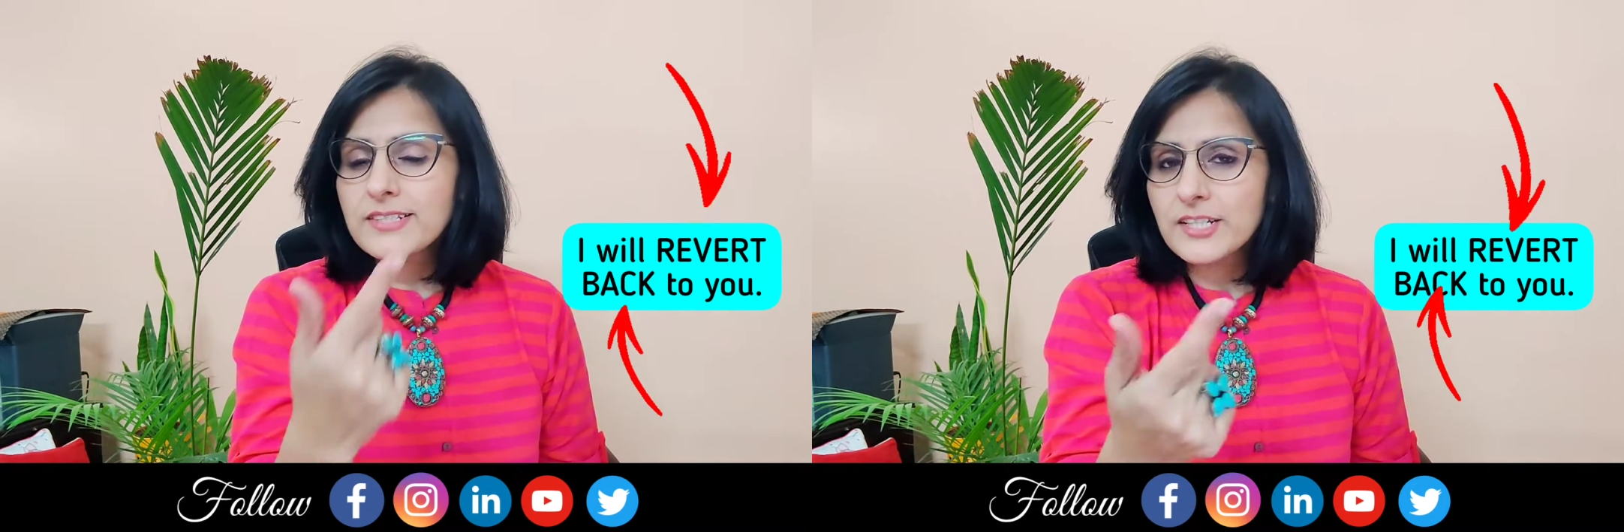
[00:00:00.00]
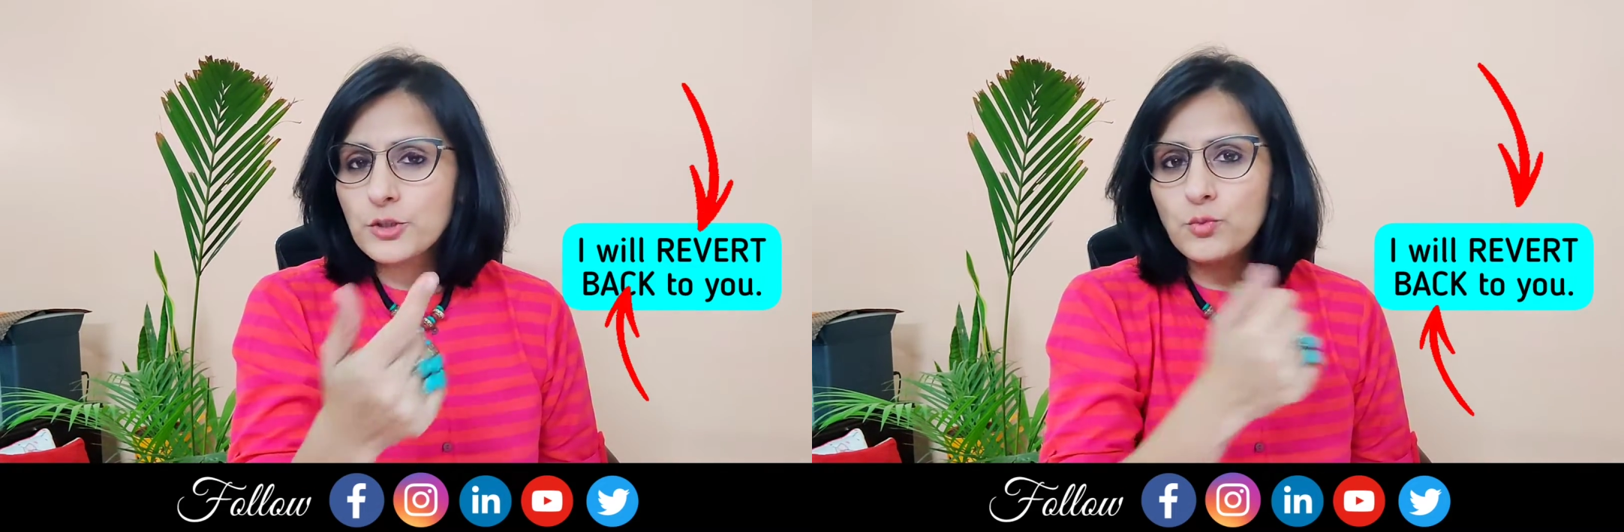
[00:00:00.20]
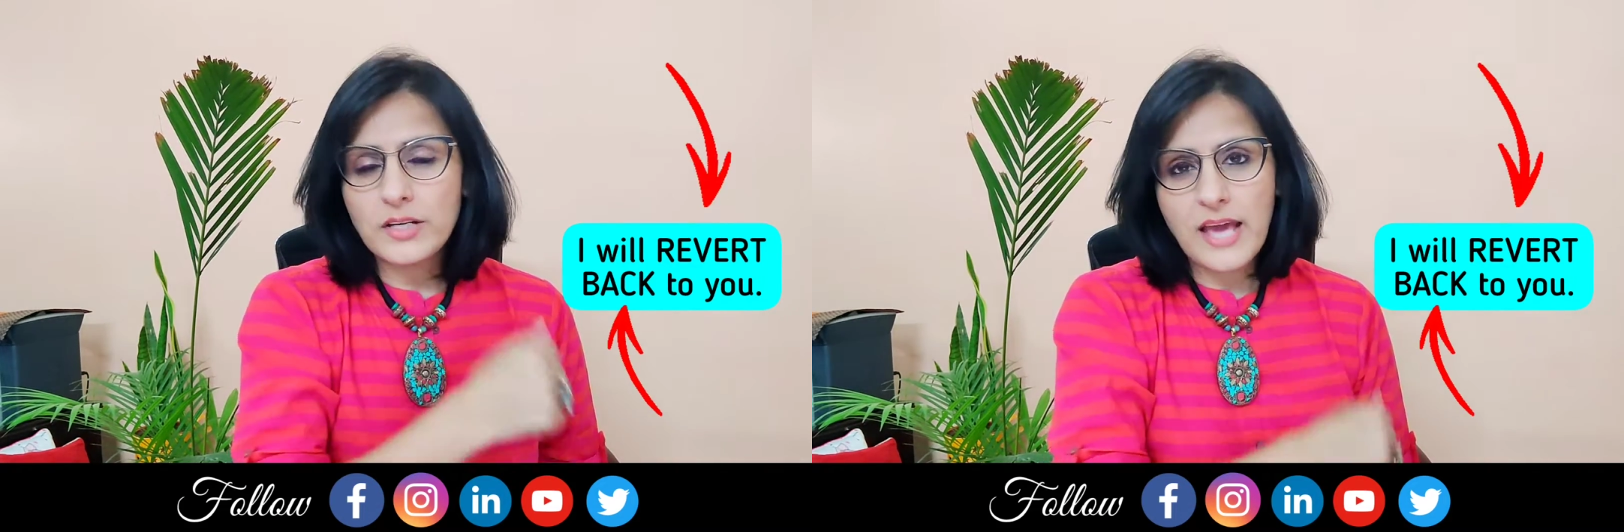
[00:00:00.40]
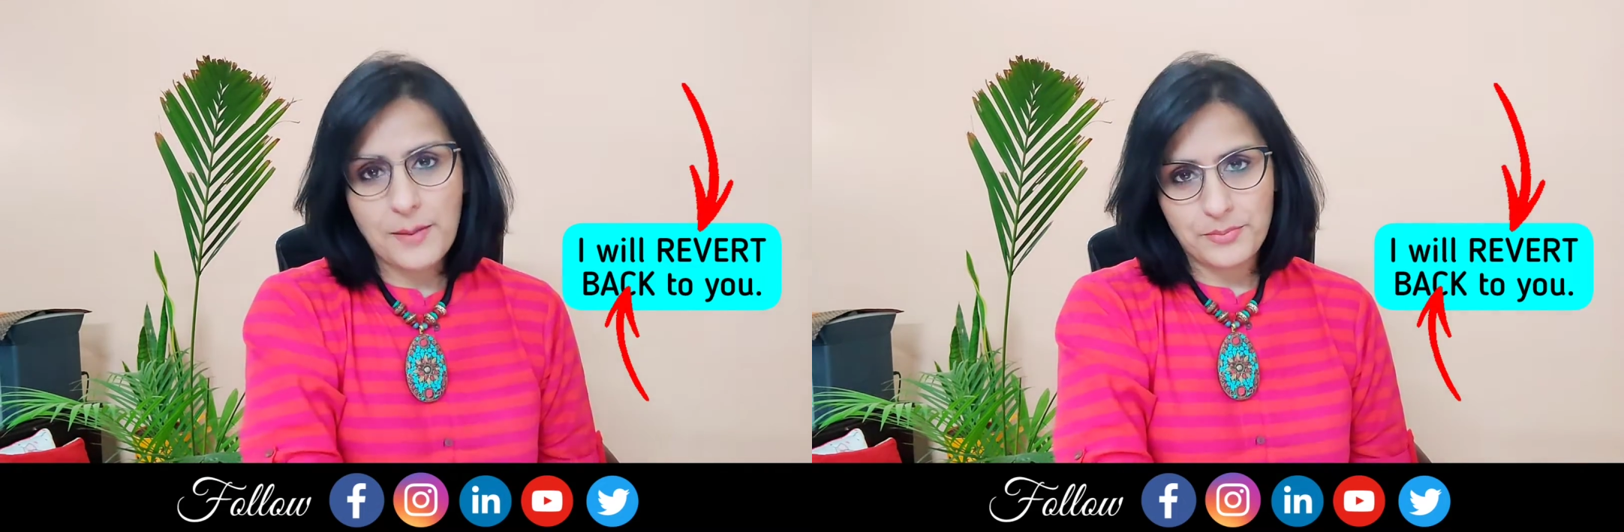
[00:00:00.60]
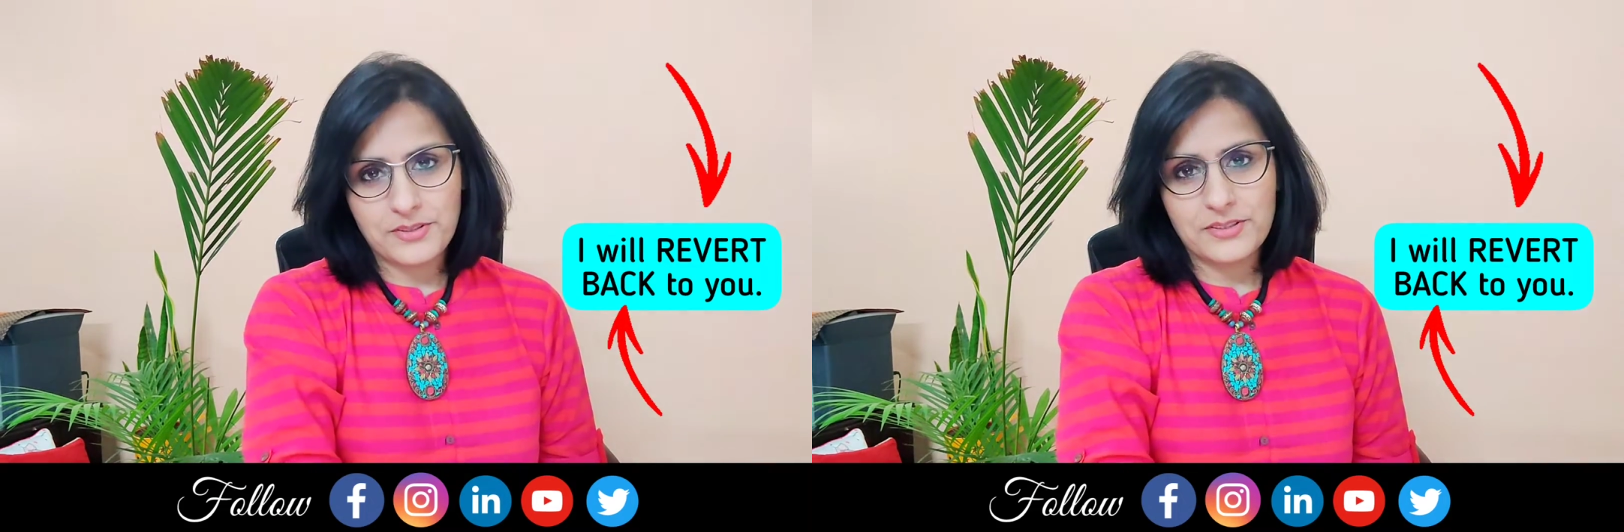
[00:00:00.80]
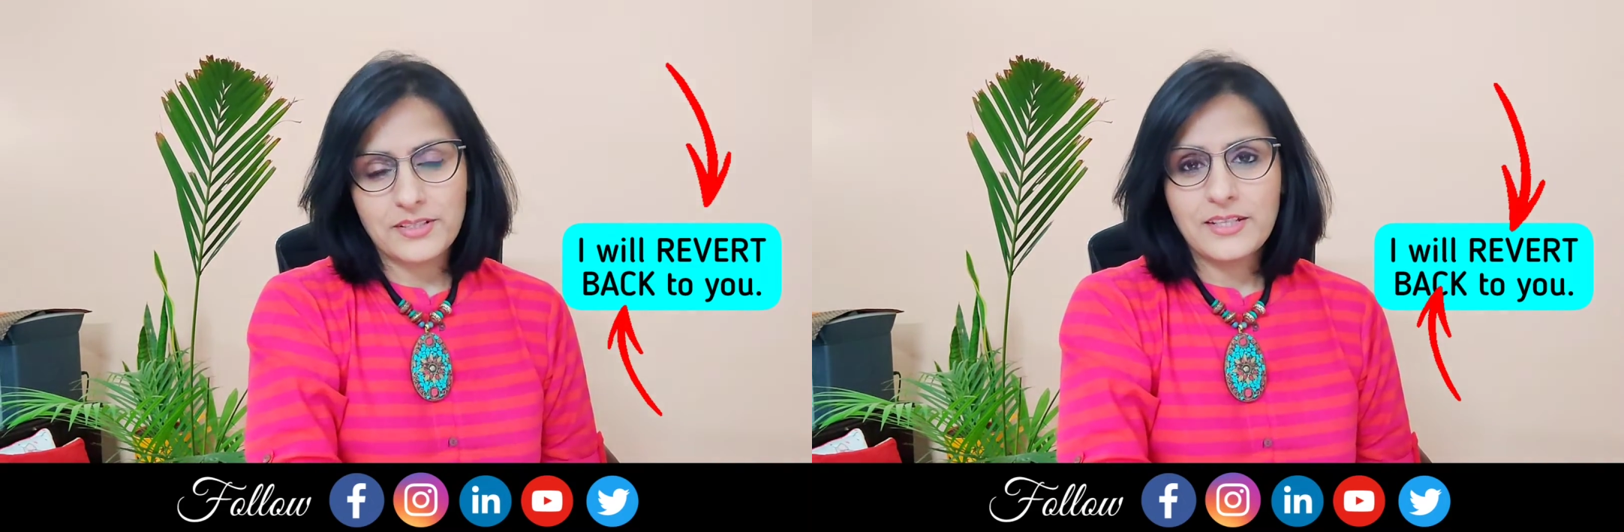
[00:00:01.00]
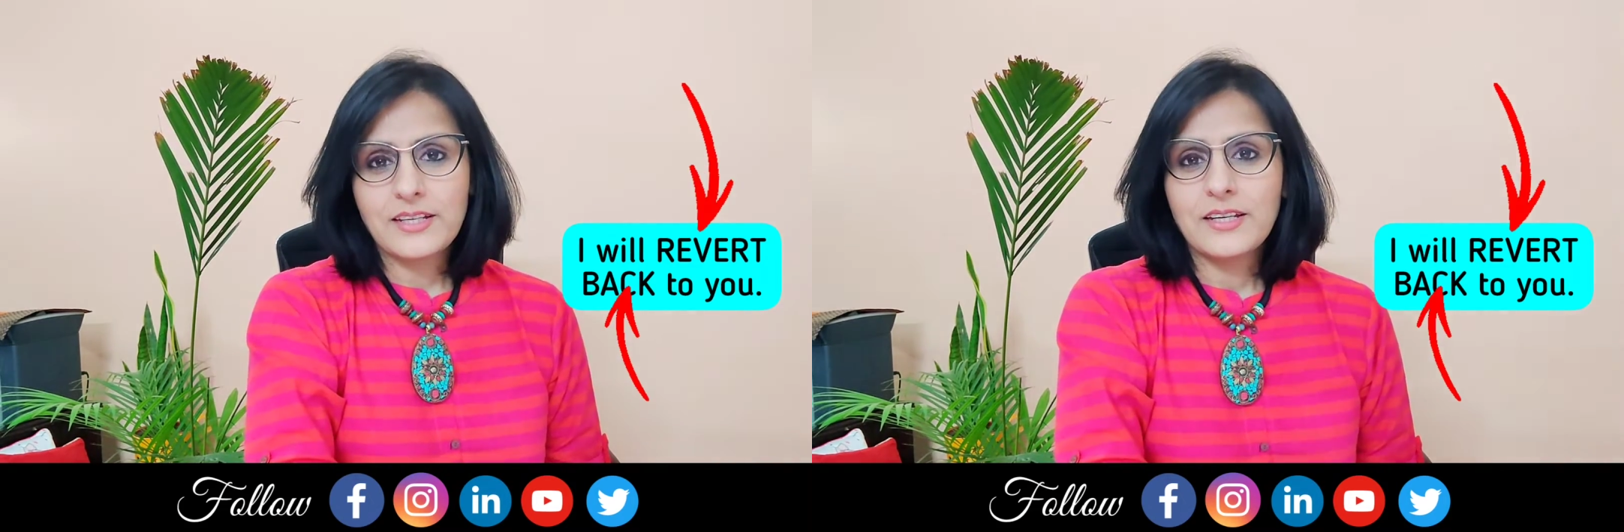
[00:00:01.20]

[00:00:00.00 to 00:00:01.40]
will tell you what happened.